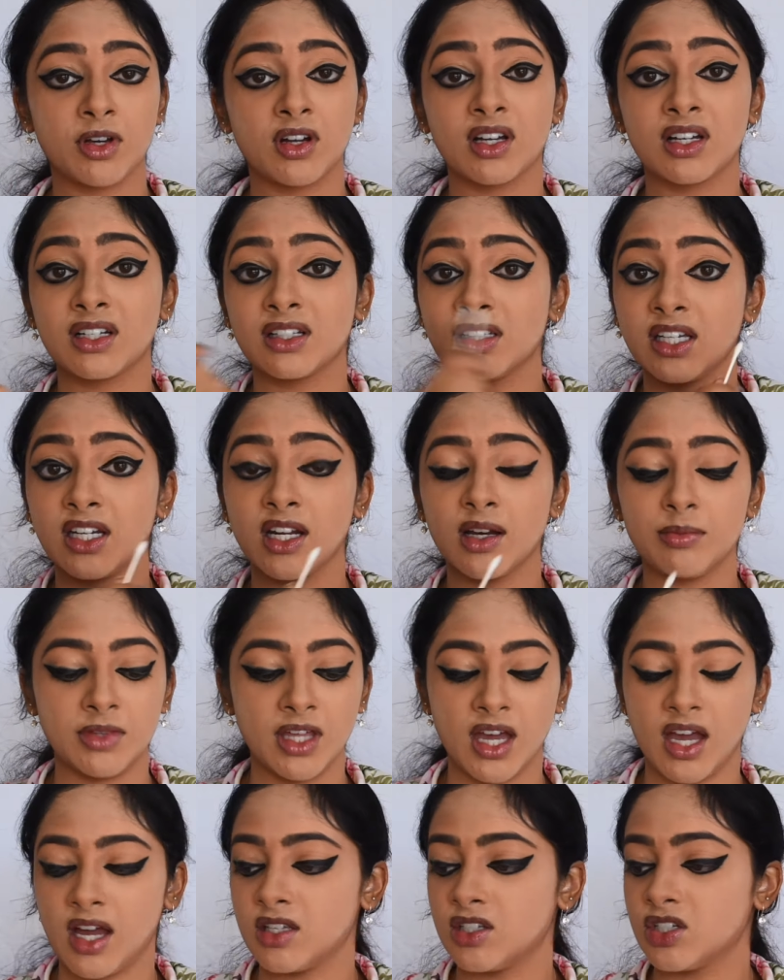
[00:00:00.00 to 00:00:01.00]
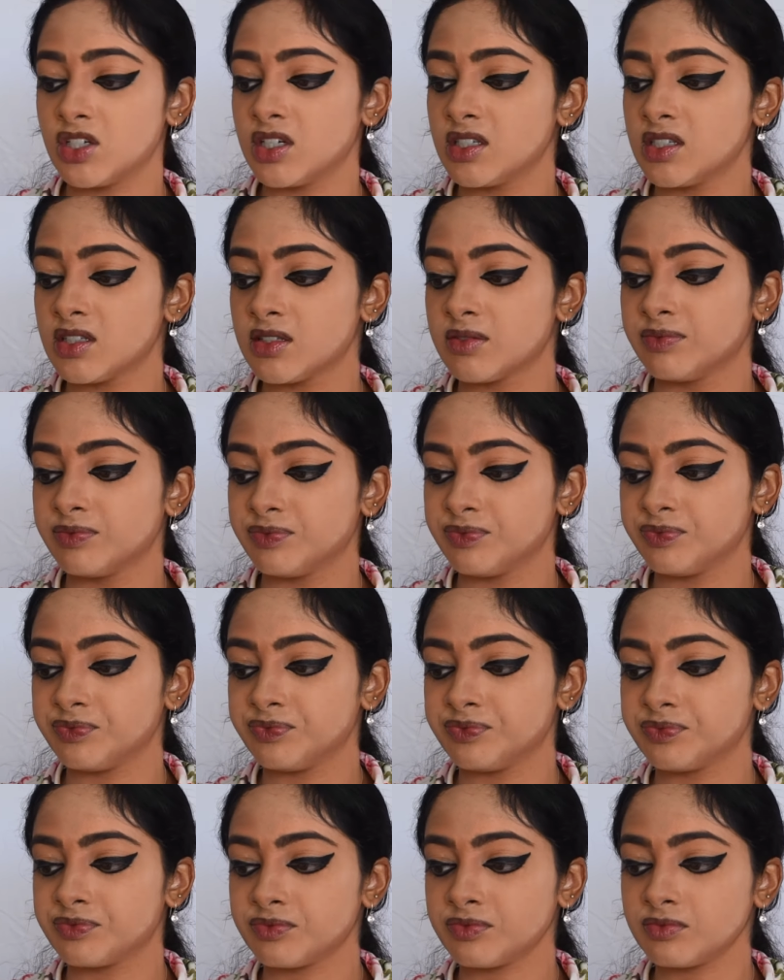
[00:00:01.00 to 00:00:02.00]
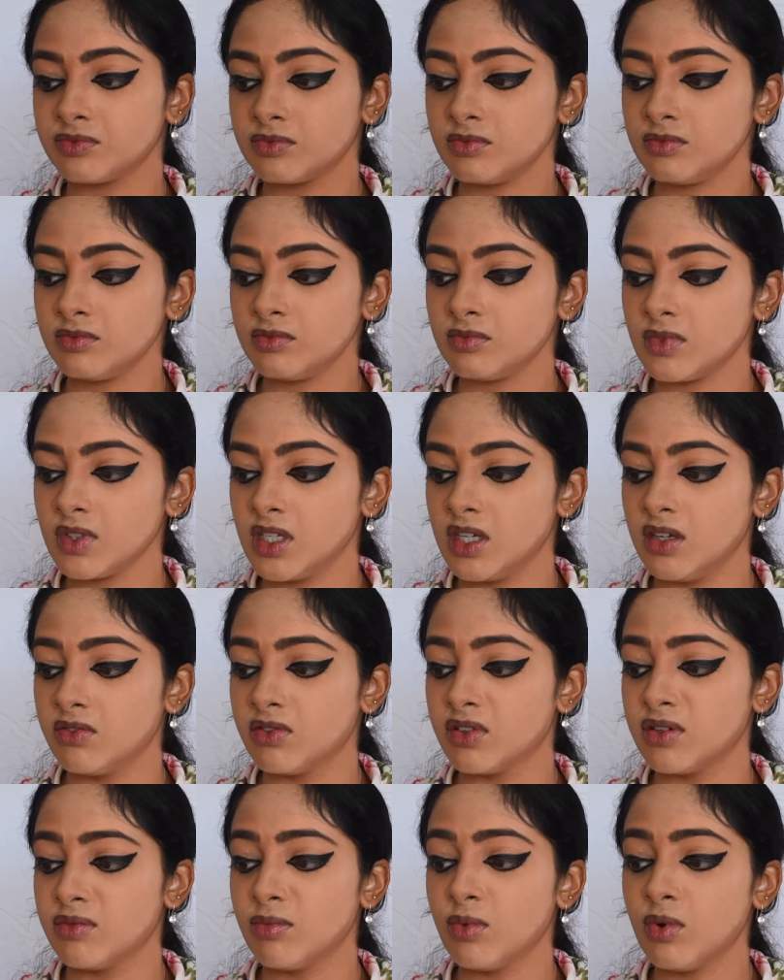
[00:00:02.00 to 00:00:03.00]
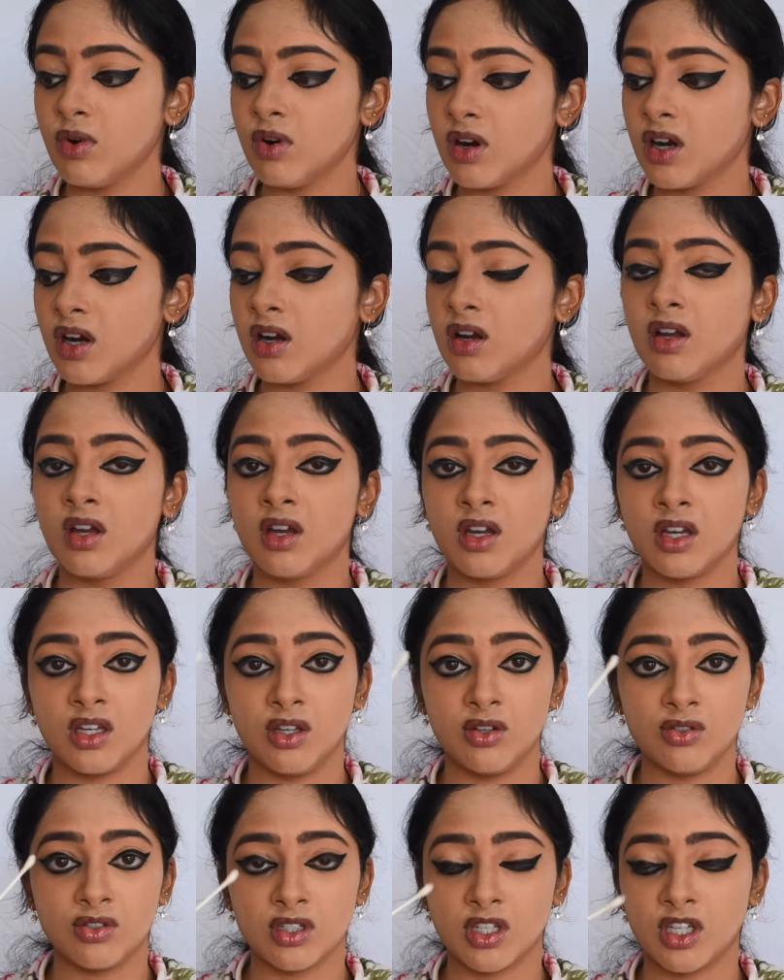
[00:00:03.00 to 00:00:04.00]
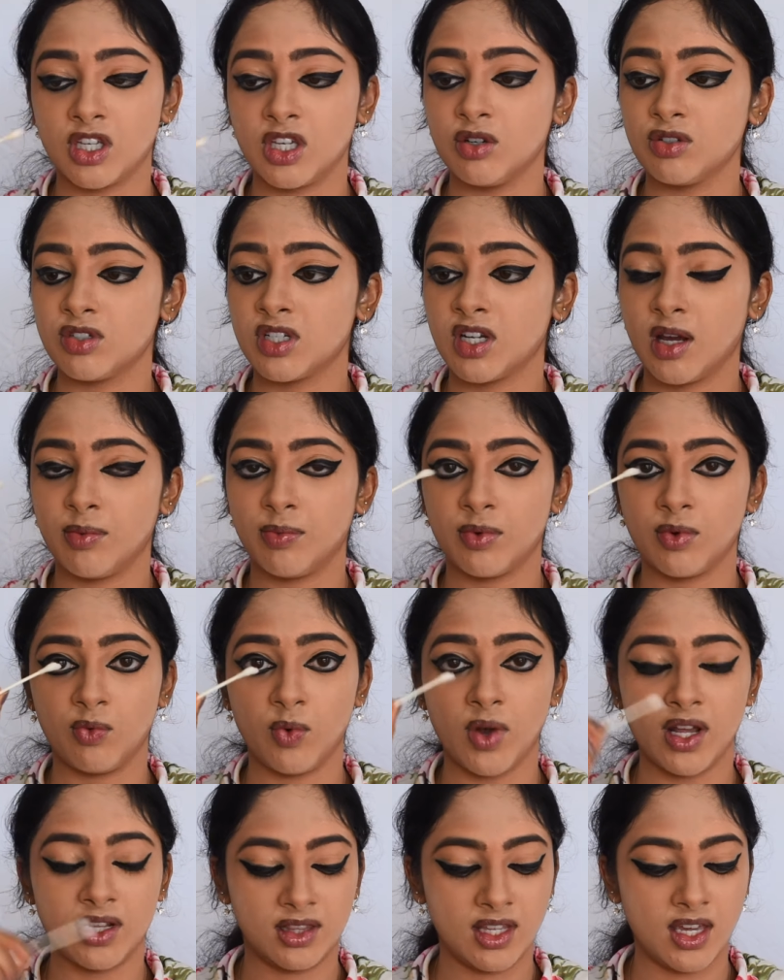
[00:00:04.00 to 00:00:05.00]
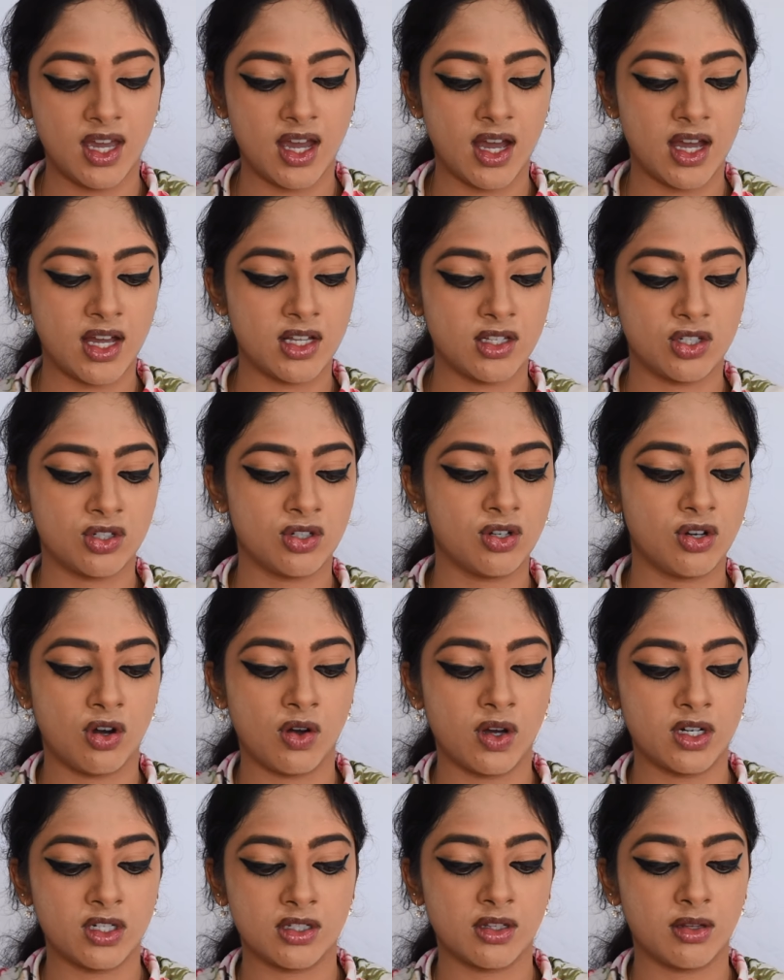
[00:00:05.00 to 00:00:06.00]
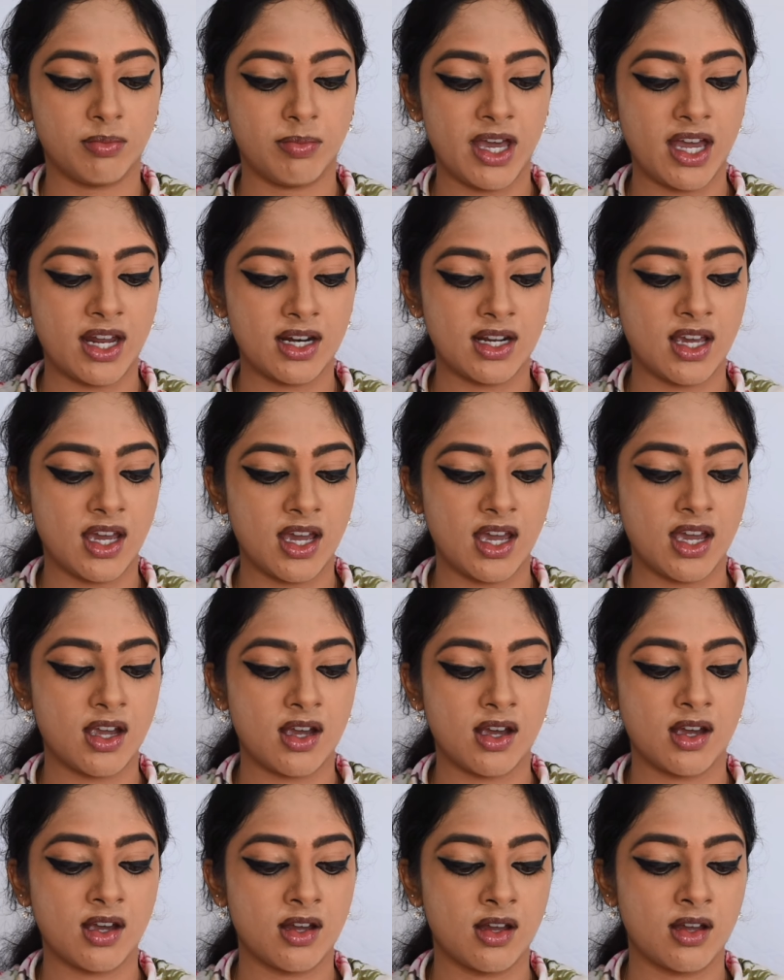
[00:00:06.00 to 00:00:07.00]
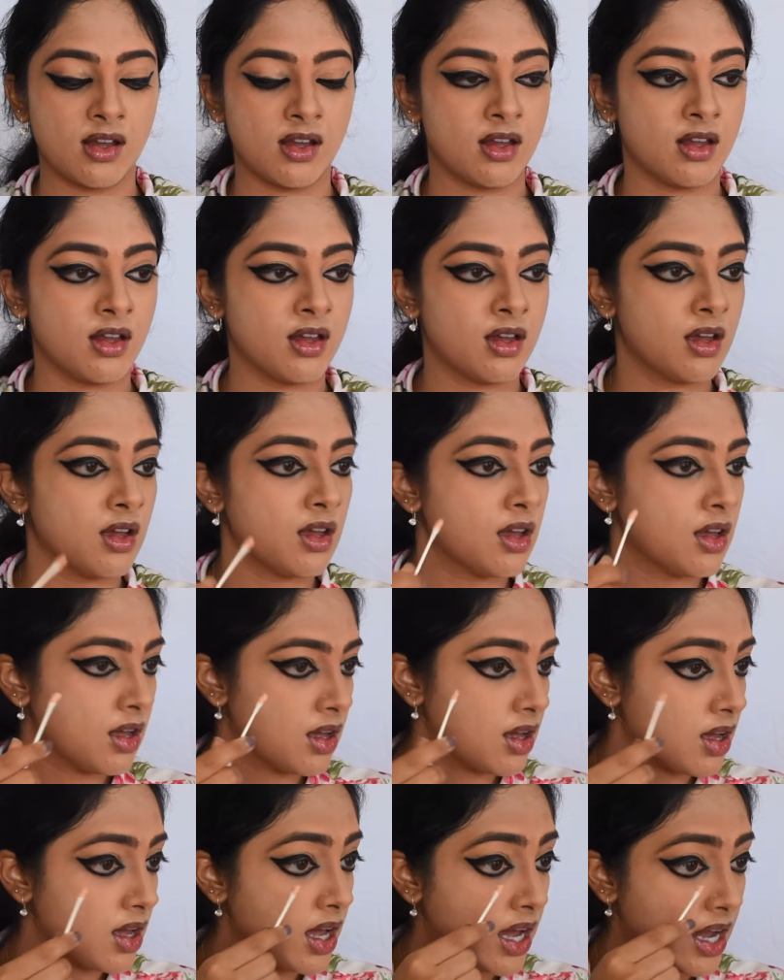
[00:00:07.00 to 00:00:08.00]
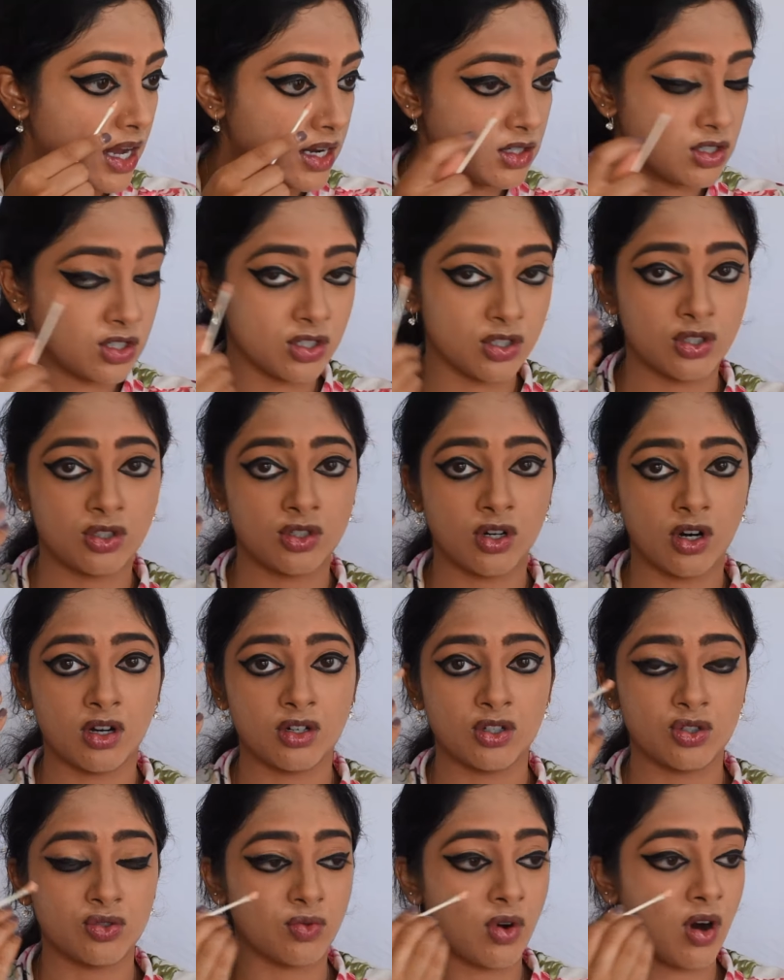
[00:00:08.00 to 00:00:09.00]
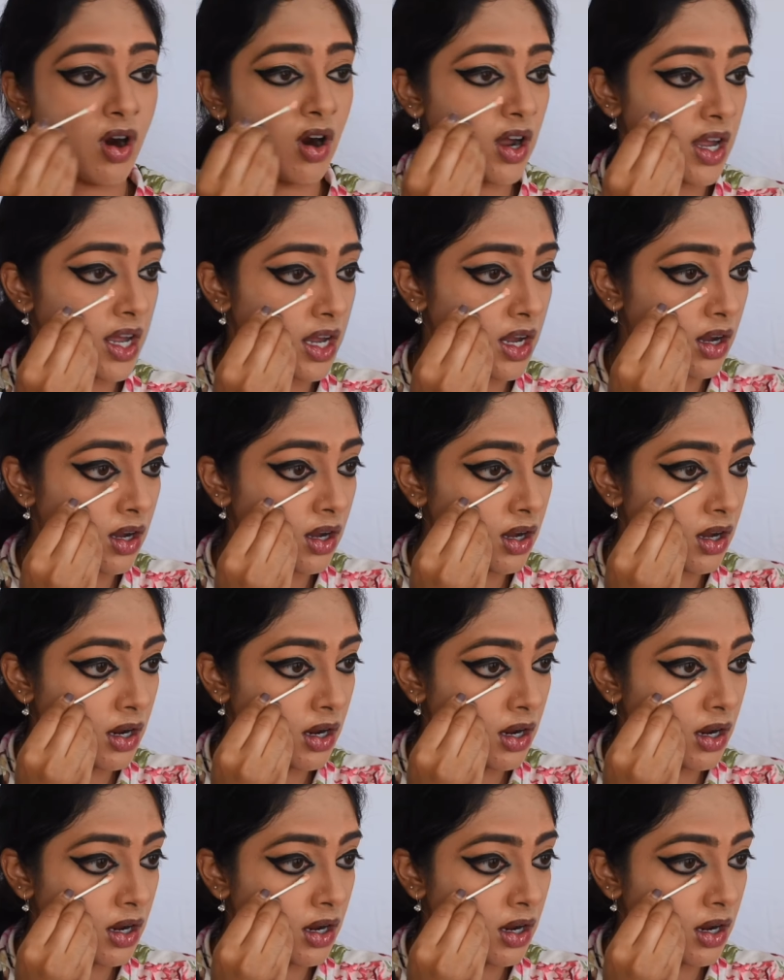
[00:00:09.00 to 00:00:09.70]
gonna clean up the edges even more, use a Q-tip, wet the edge, go into the pancake, and just start drawing